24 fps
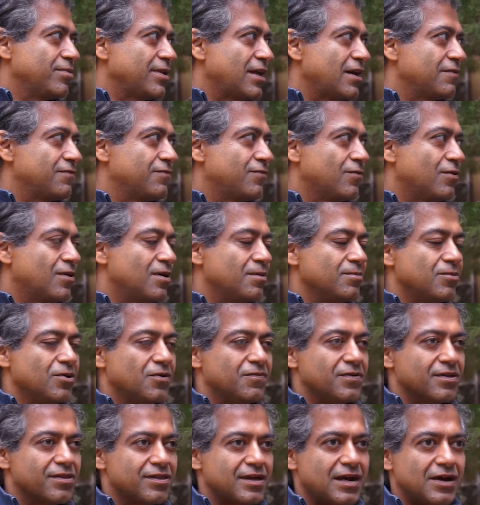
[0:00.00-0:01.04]
platform,
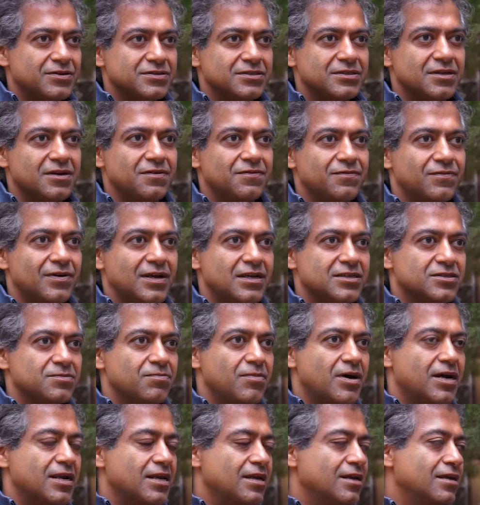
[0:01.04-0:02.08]
over 1,000 that have raised
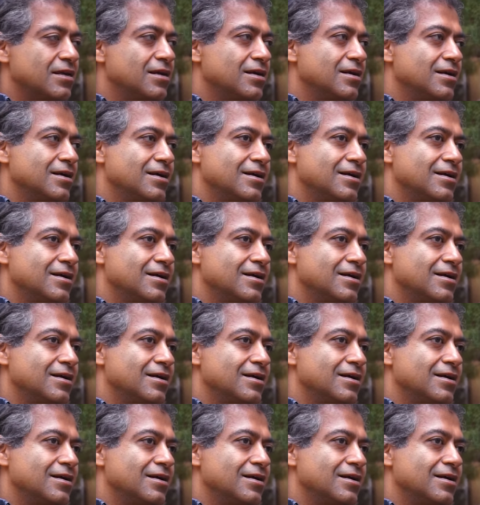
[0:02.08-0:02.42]
money.